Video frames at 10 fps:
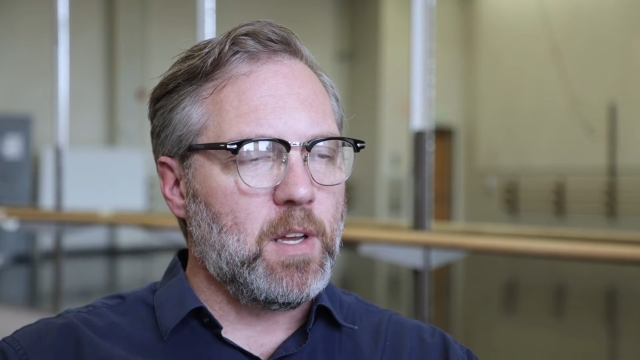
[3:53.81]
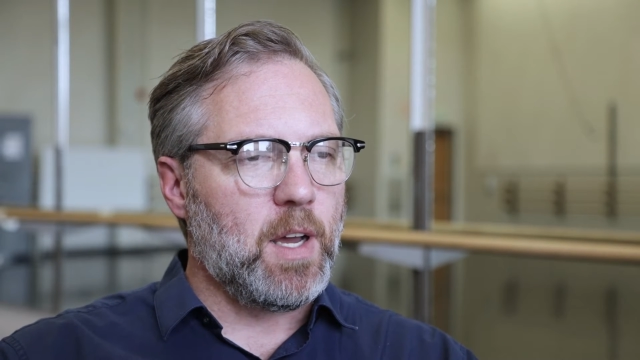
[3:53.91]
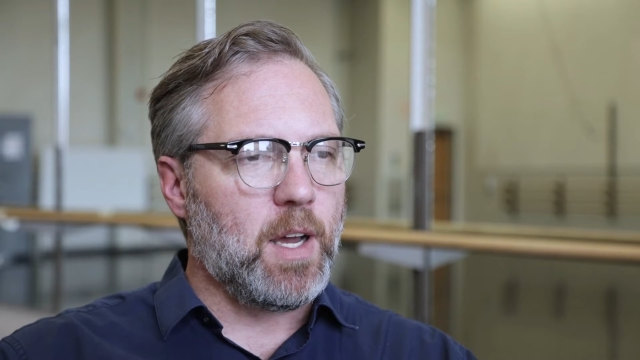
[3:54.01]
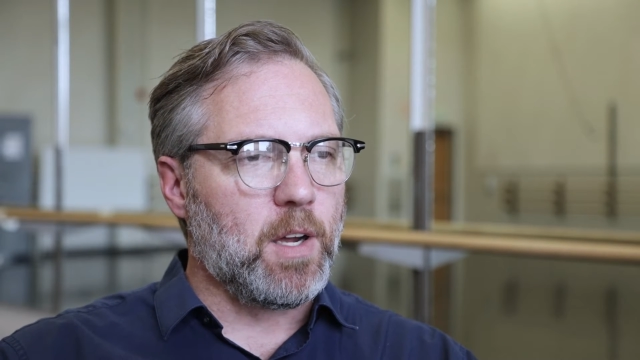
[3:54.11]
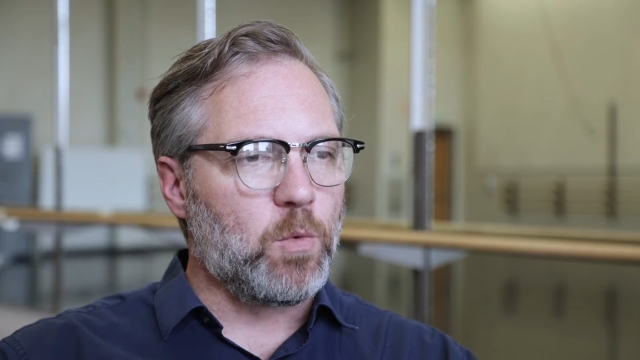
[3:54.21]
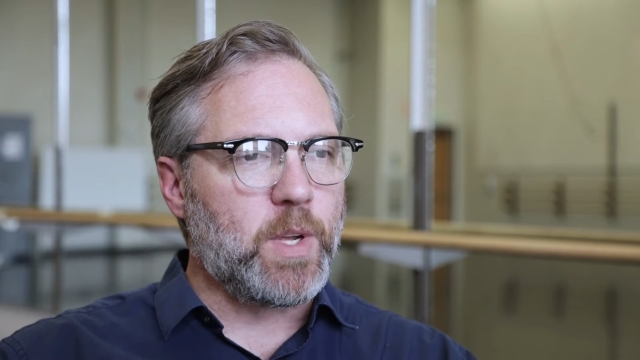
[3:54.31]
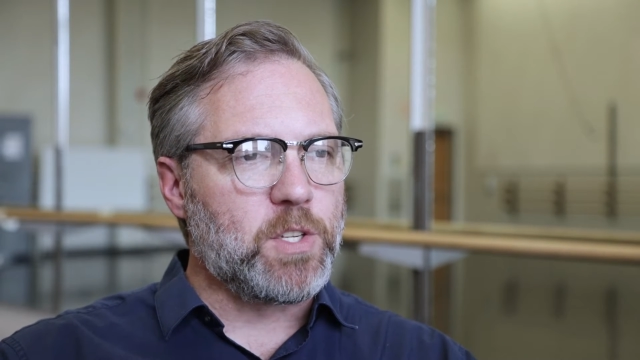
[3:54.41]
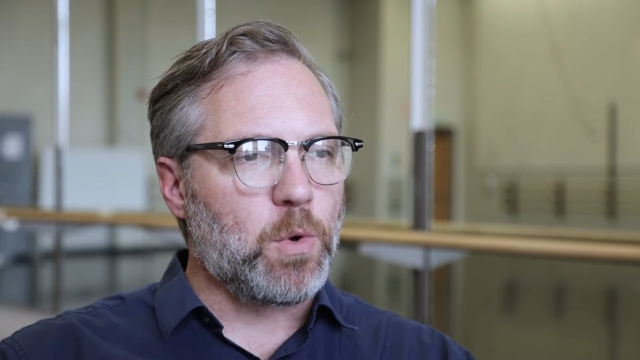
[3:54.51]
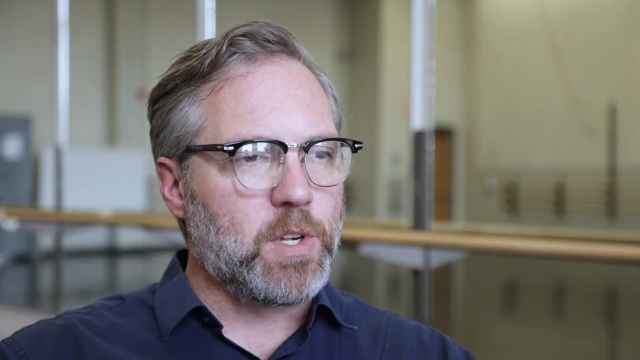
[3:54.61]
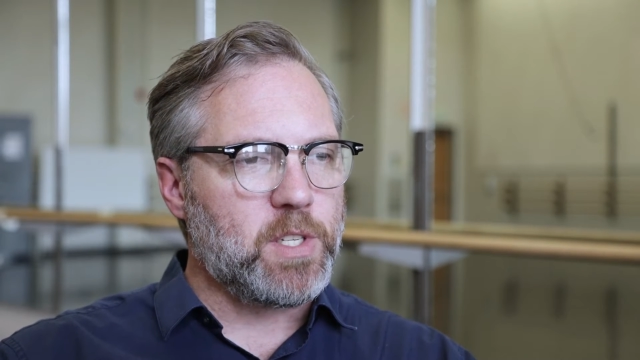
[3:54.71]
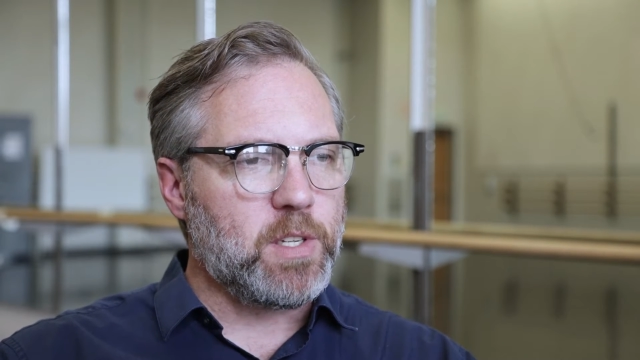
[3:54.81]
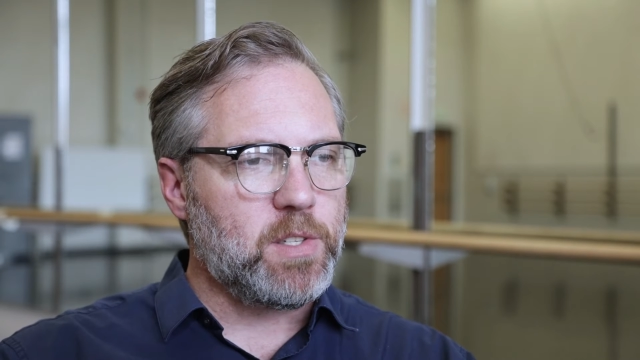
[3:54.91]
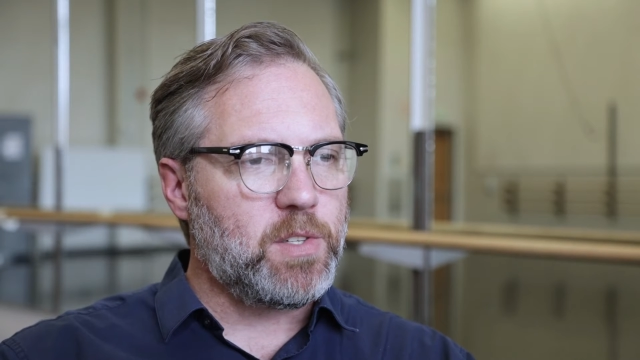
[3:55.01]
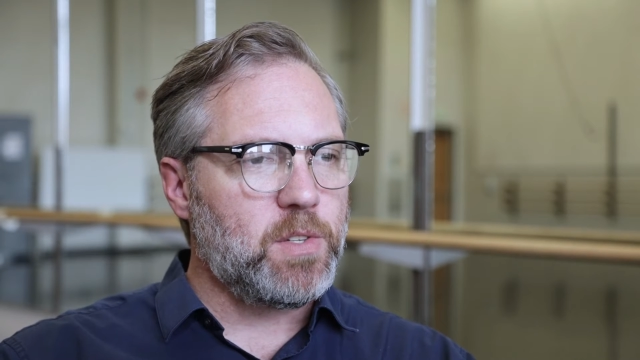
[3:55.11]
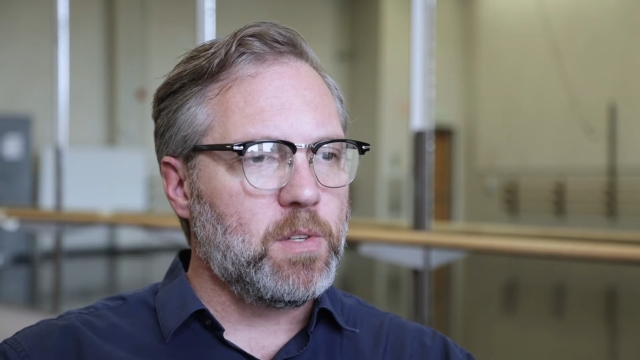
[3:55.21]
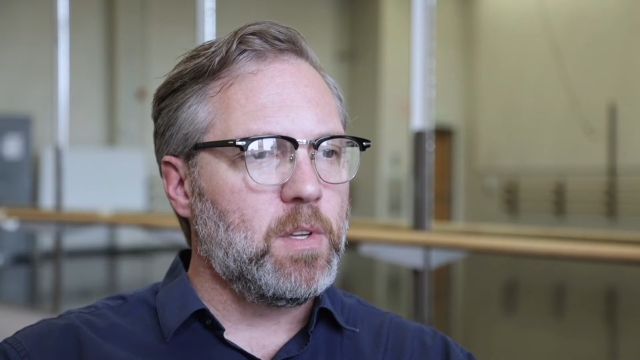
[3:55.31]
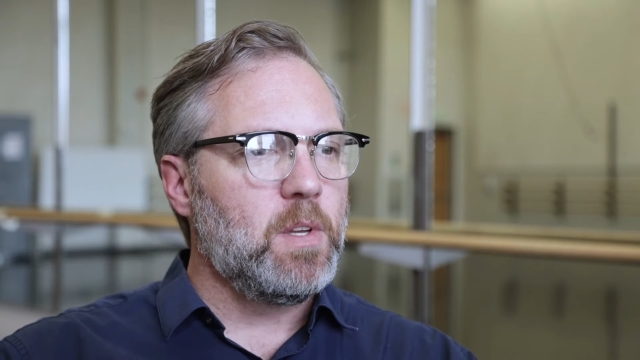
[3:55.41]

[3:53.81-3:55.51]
resources